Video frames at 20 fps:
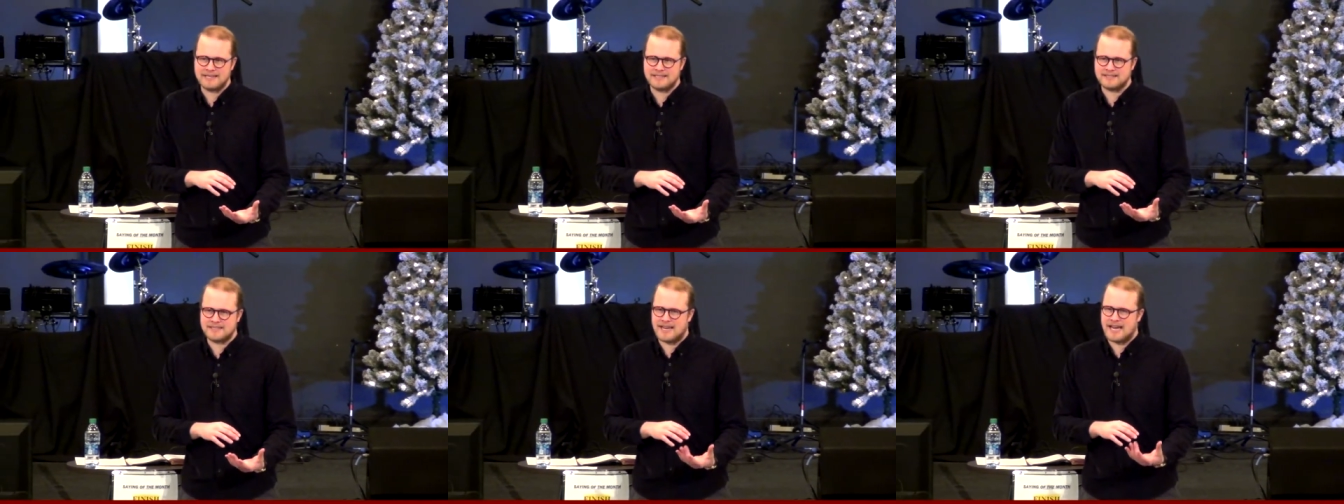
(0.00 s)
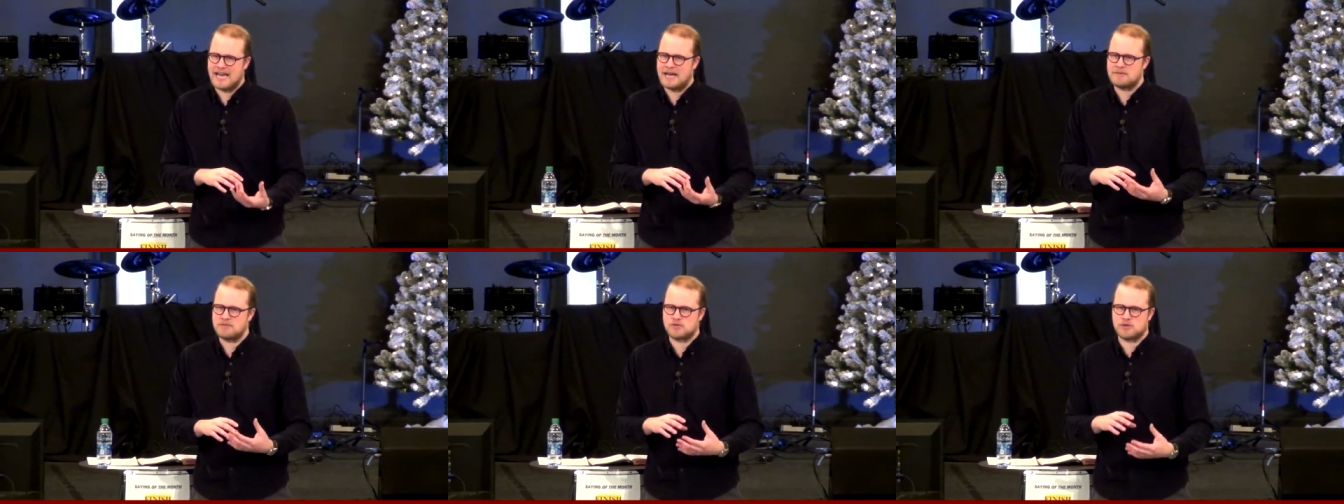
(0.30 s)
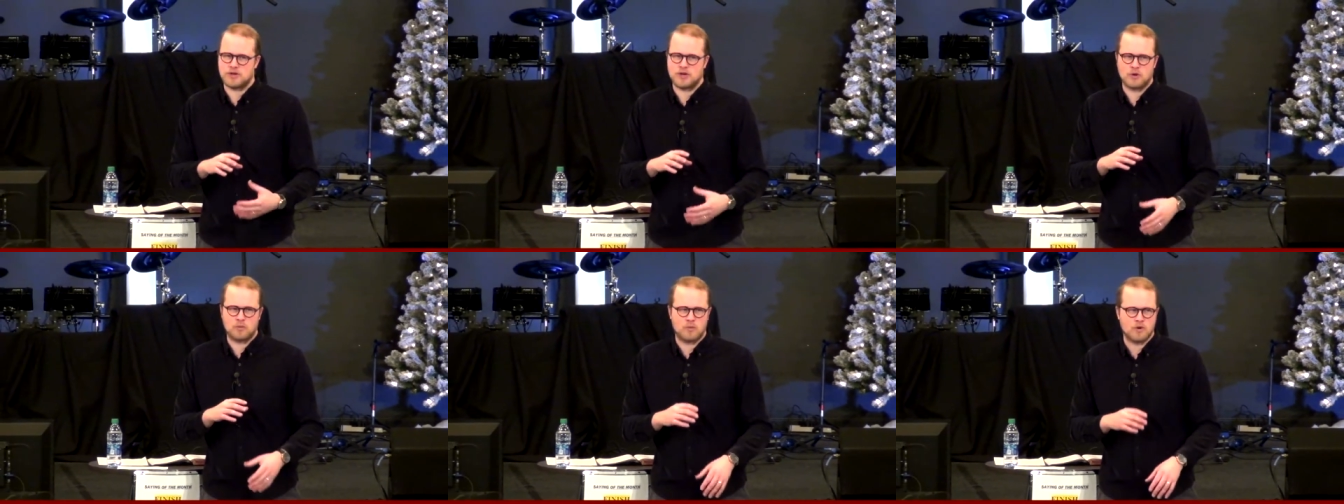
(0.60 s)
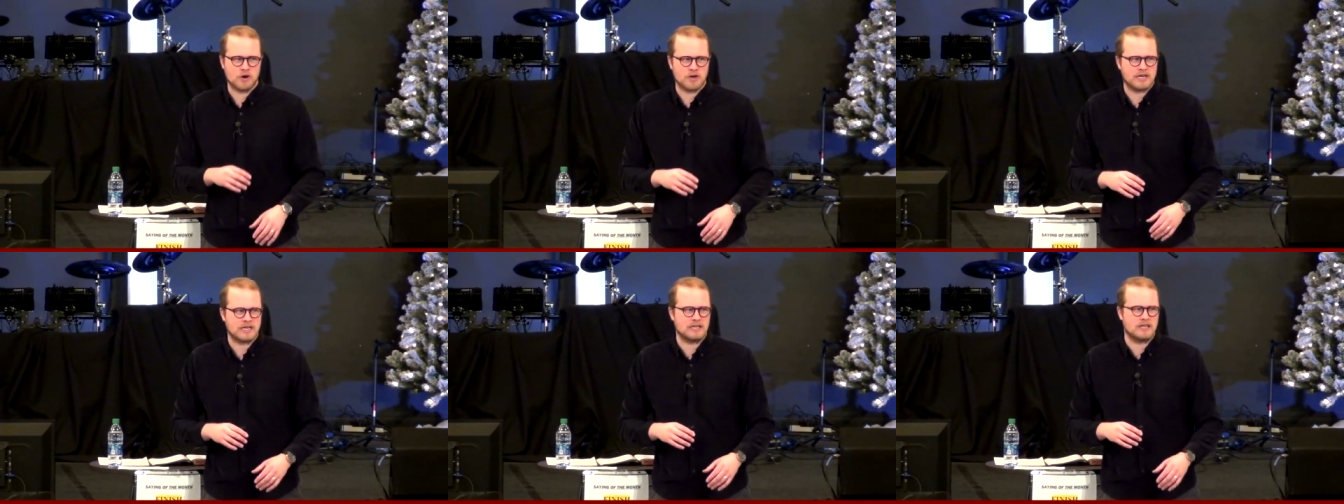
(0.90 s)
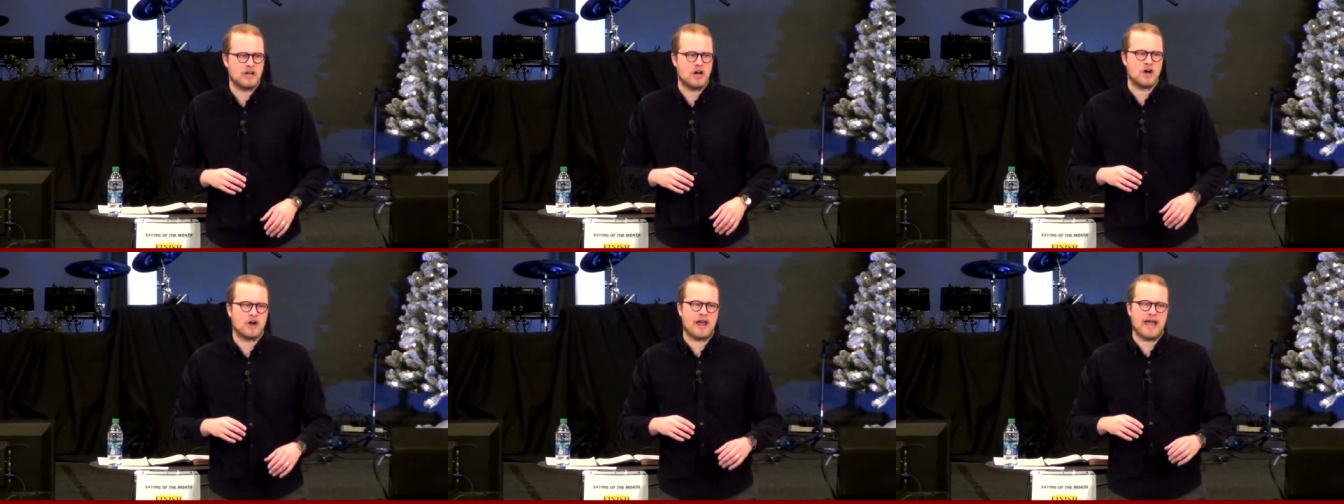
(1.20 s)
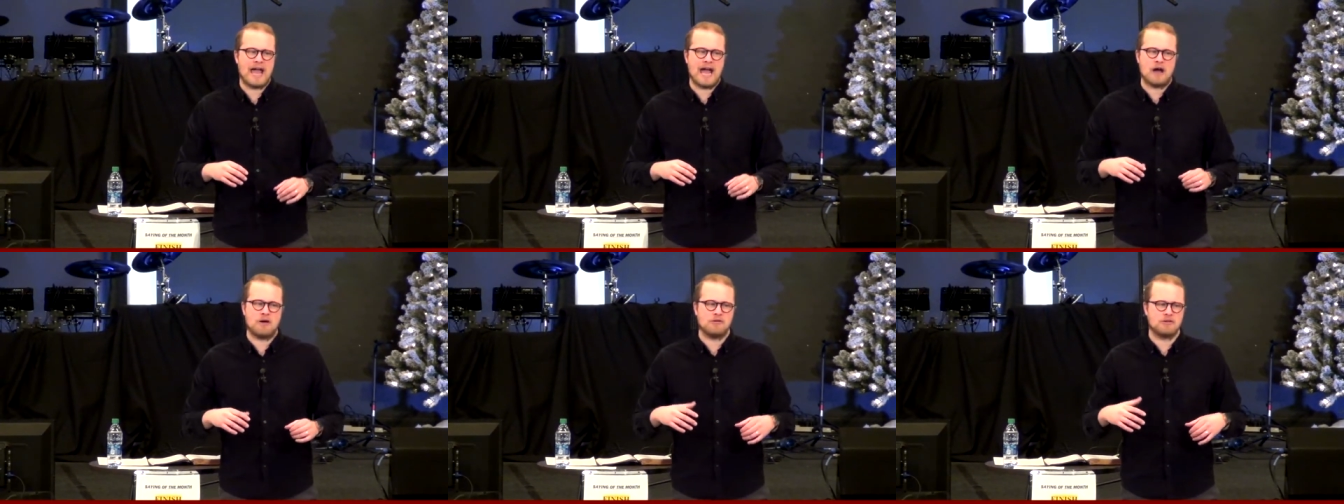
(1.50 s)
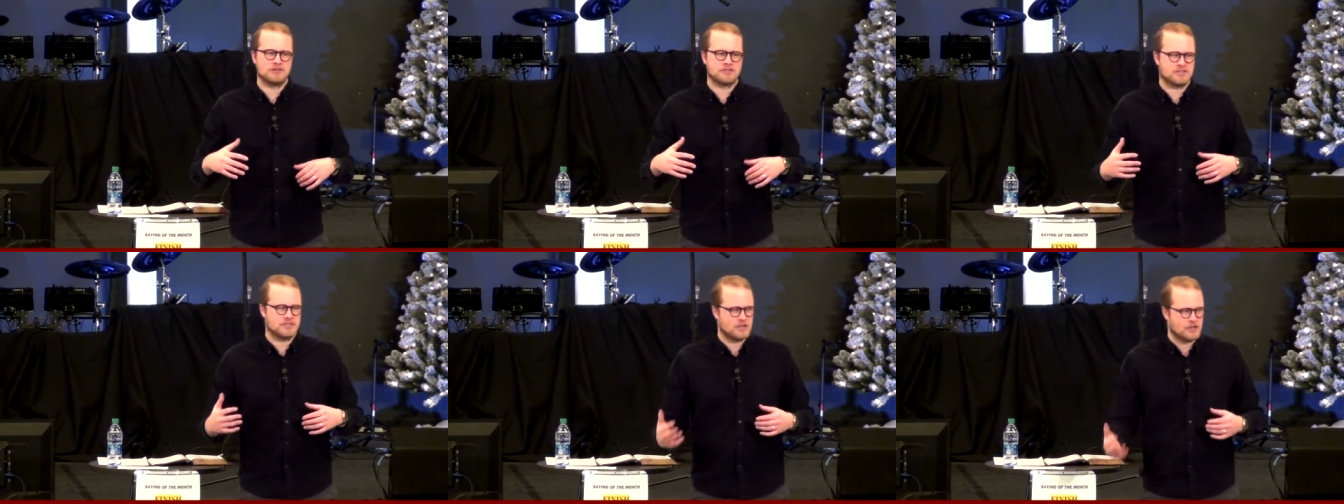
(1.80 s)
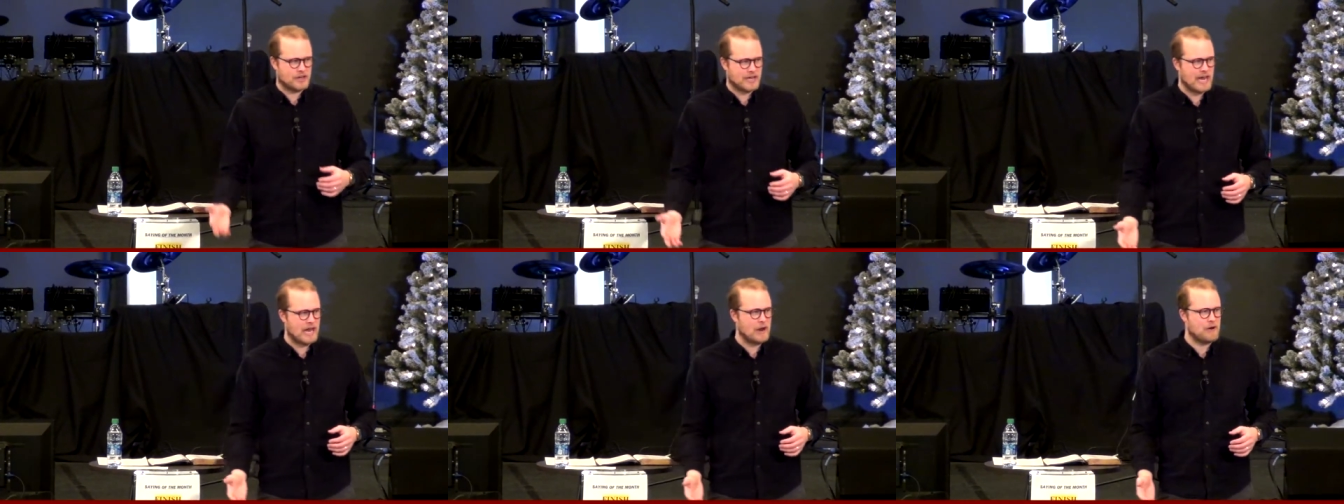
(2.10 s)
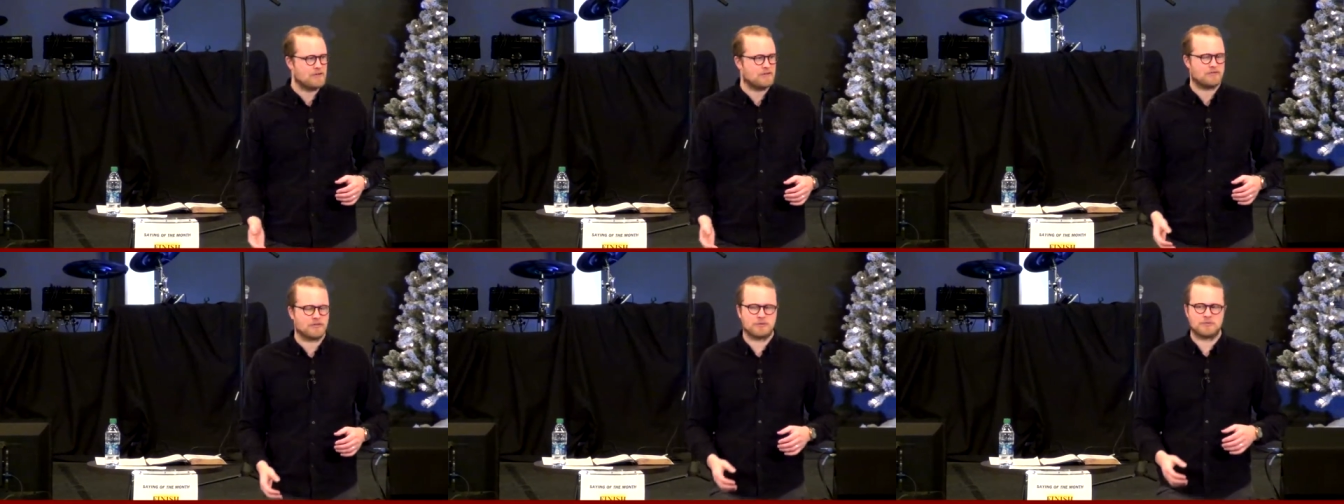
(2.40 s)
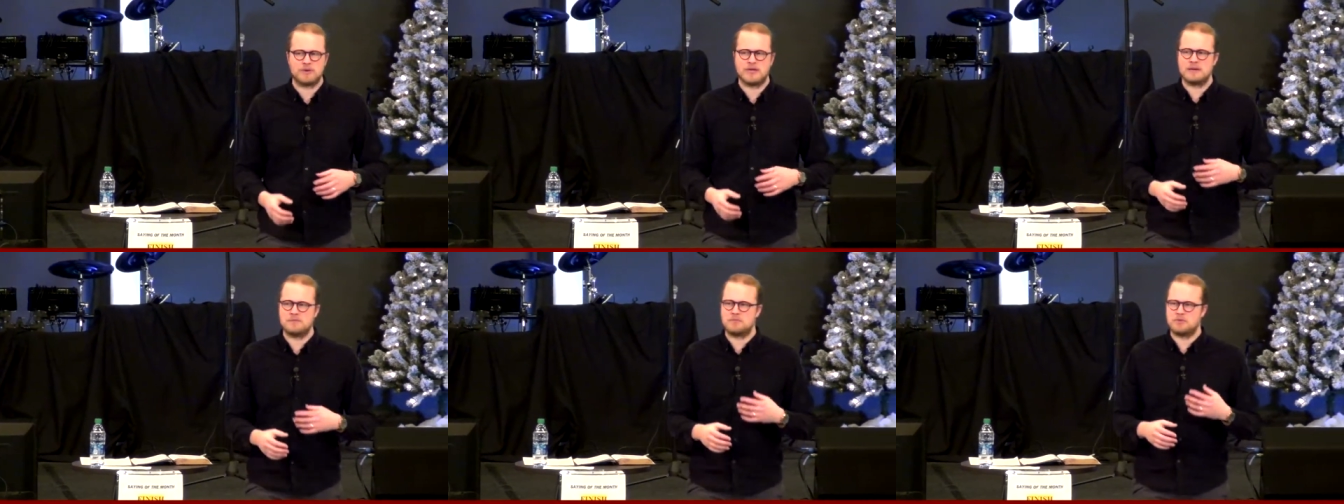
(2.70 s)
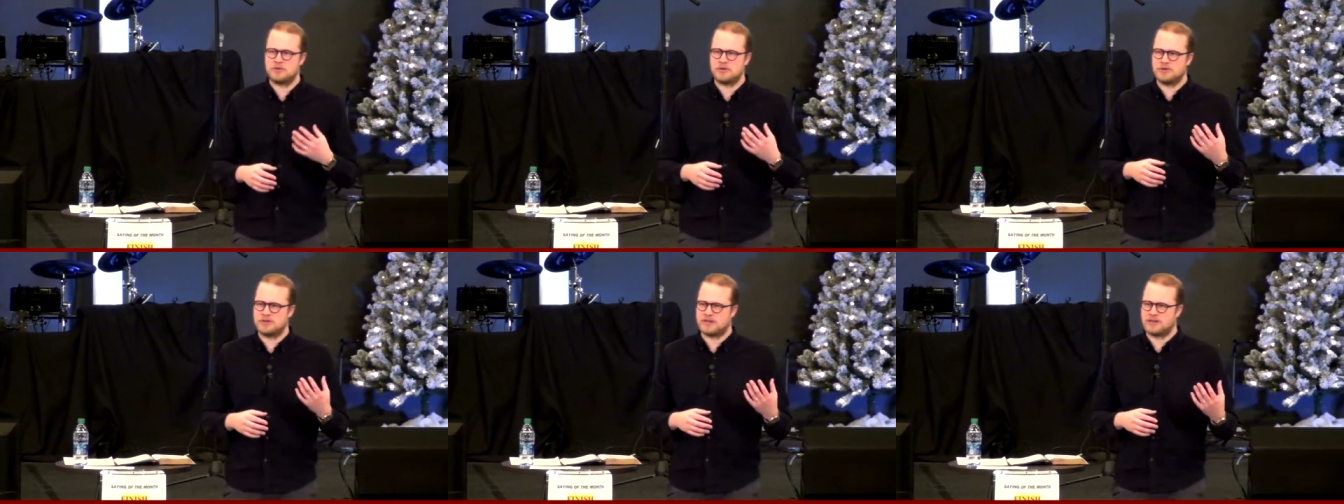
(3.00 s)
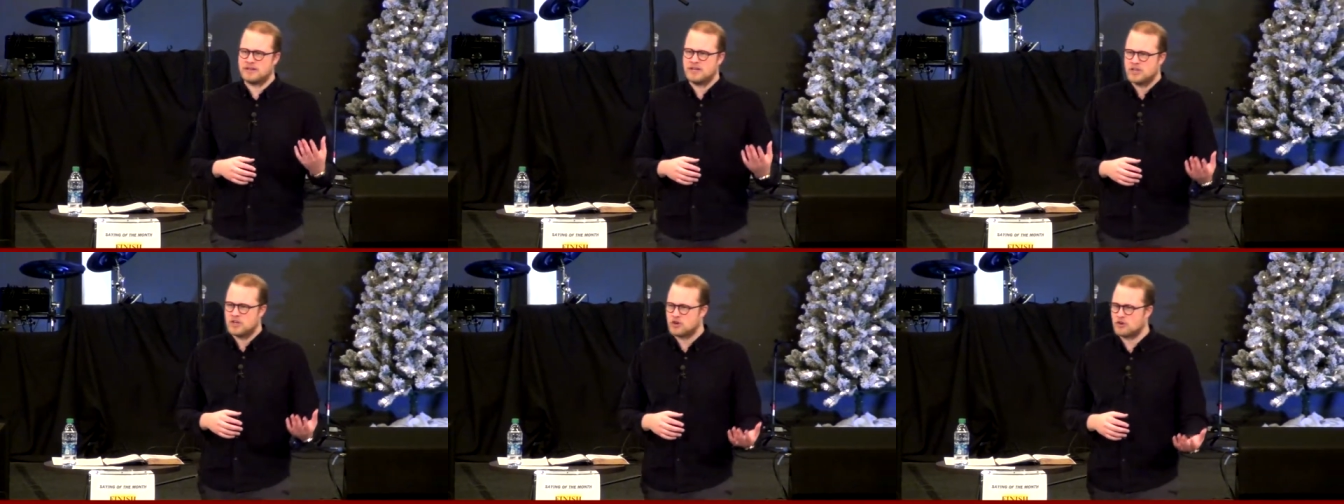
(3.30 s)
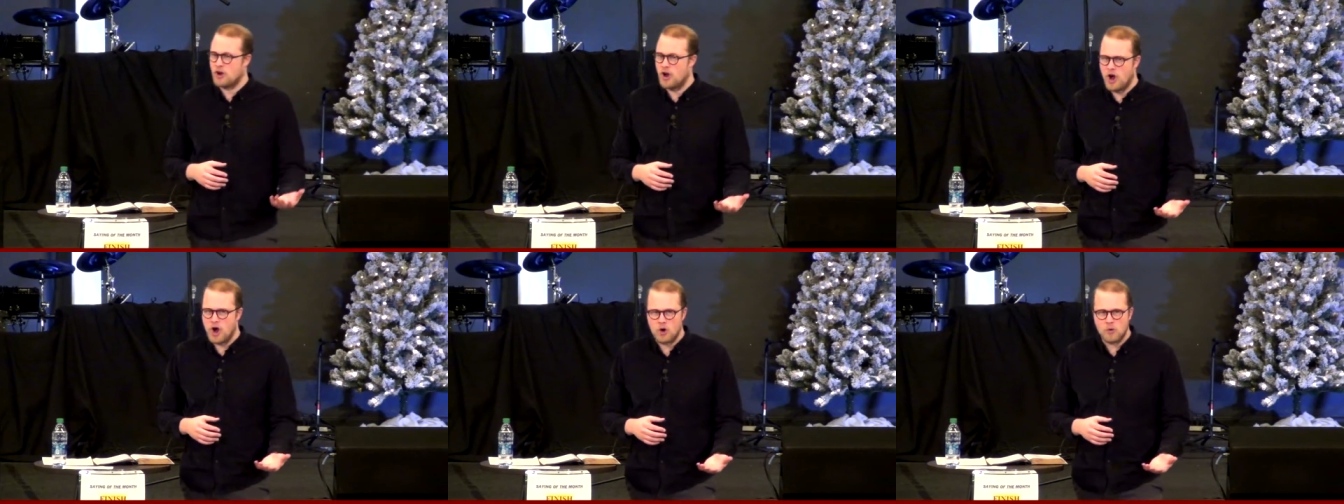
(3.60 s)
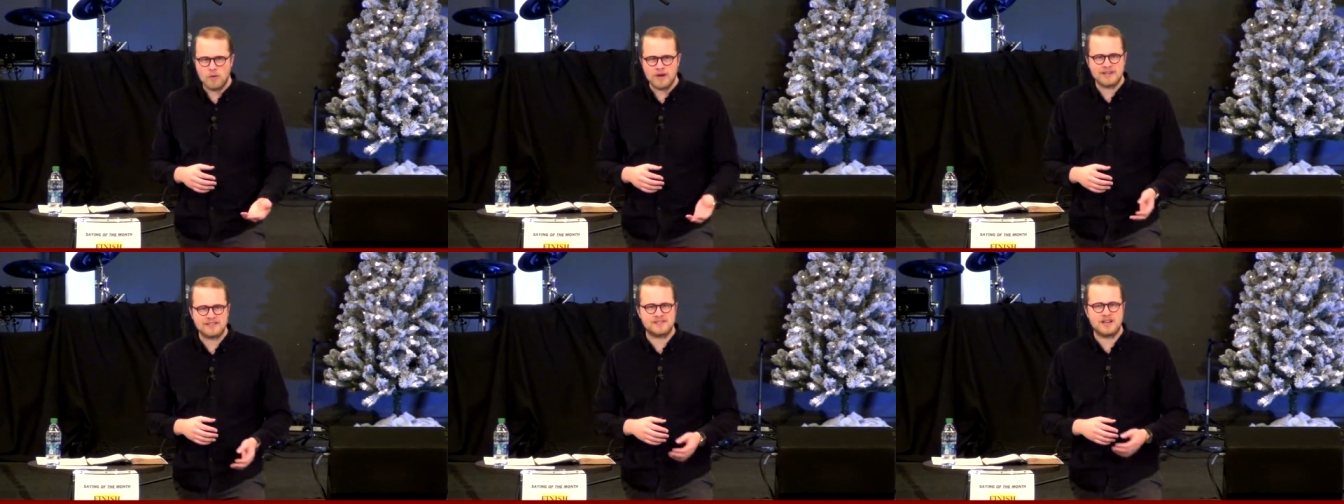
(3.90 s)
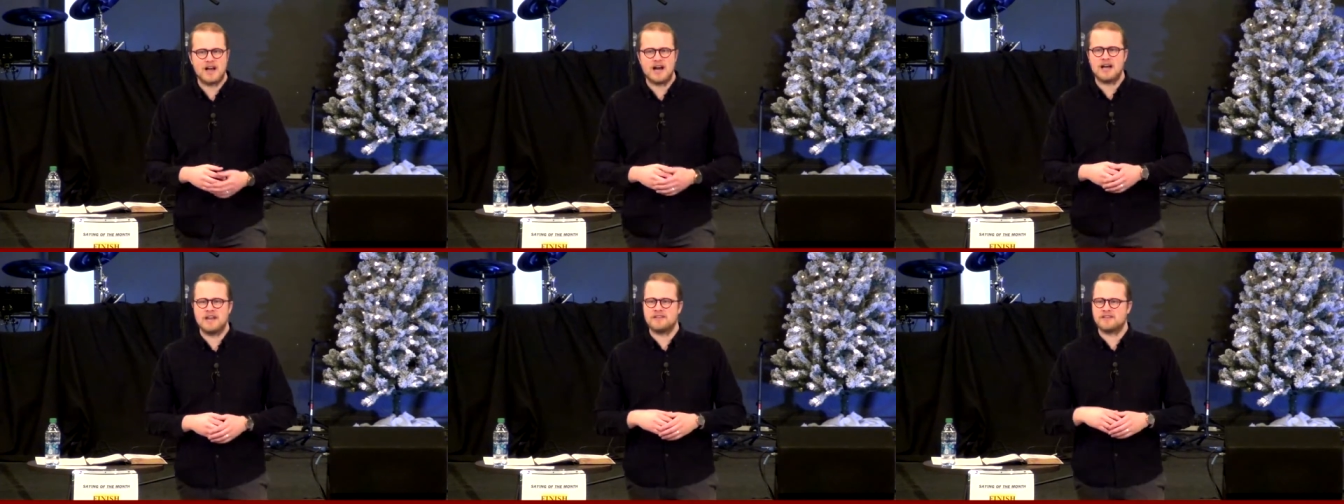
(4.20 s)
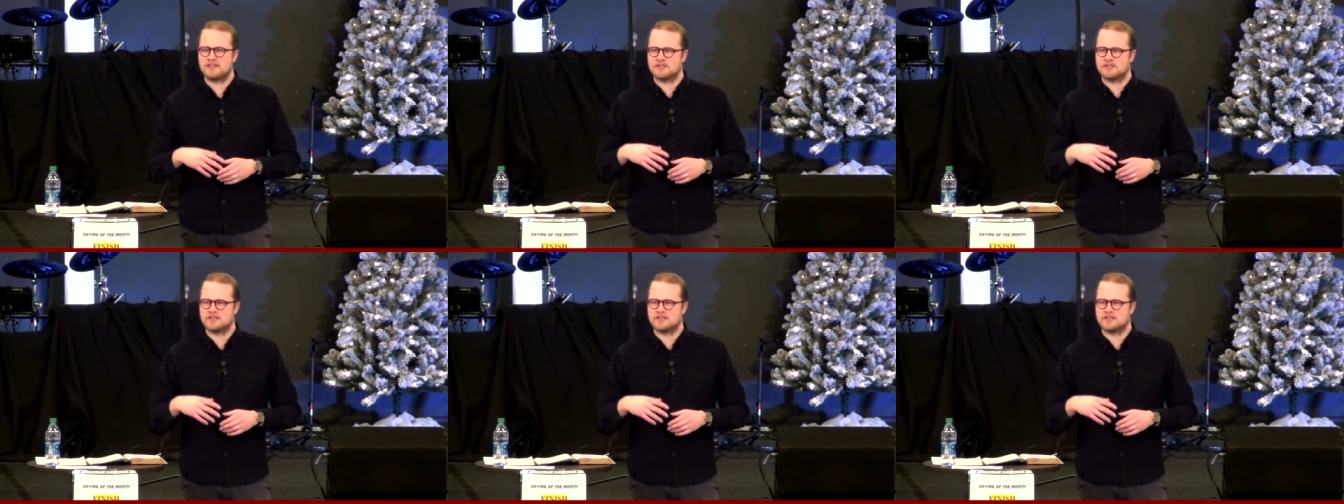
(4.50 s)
at times where you're working long hours and you're caring for people and you're always on.